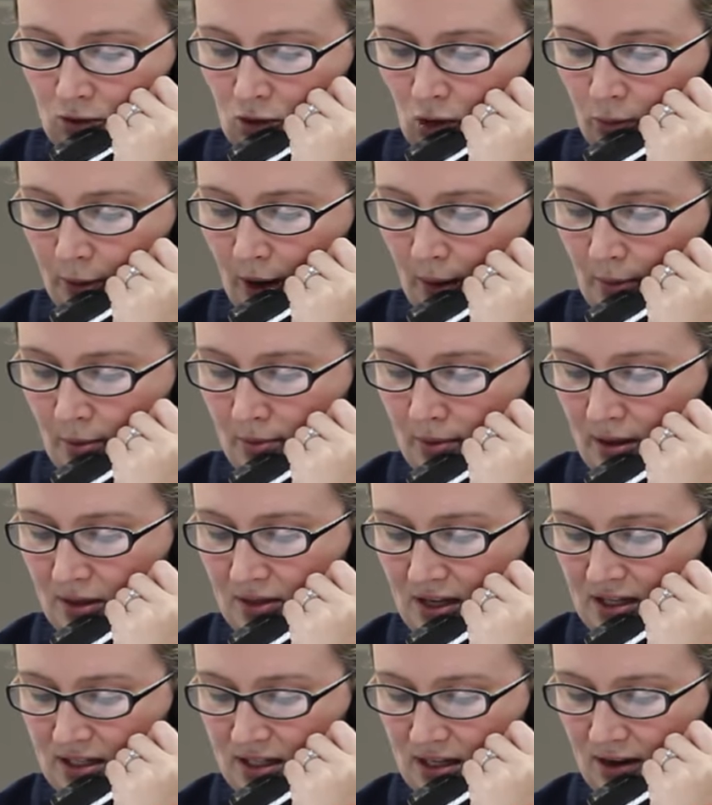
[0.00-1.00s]
No problem, and
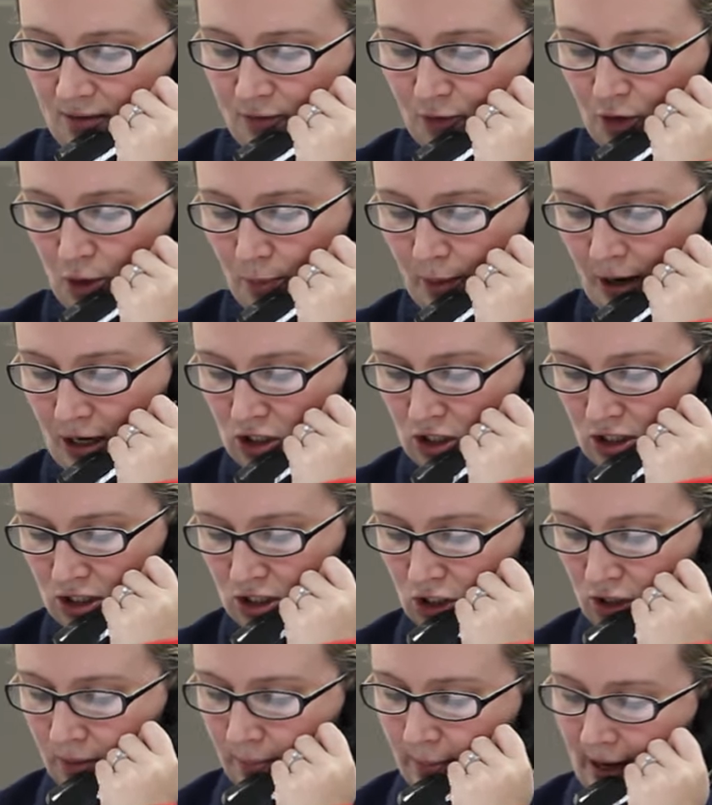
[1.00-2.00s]
thanks again for your patience.
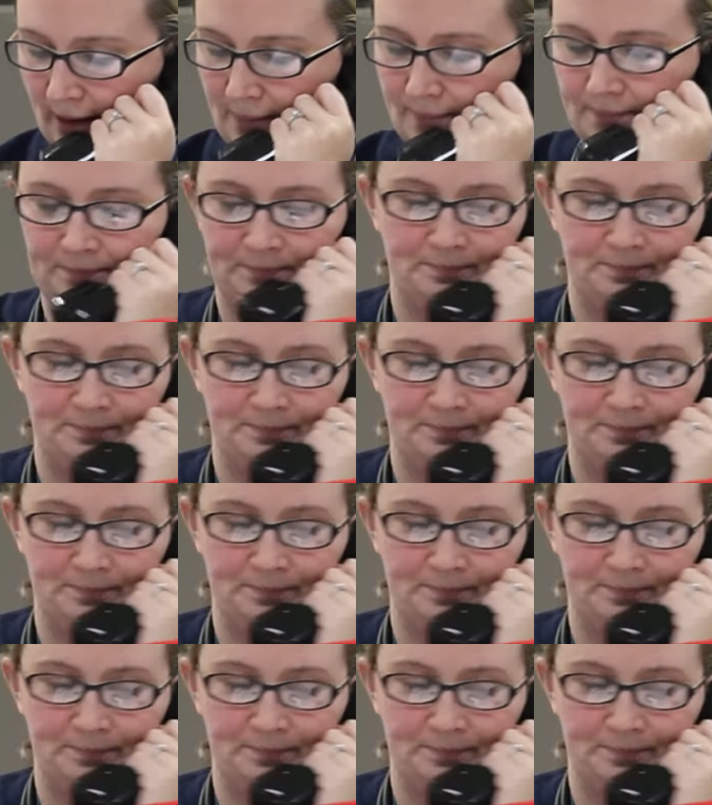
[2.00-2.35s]
Goodbye.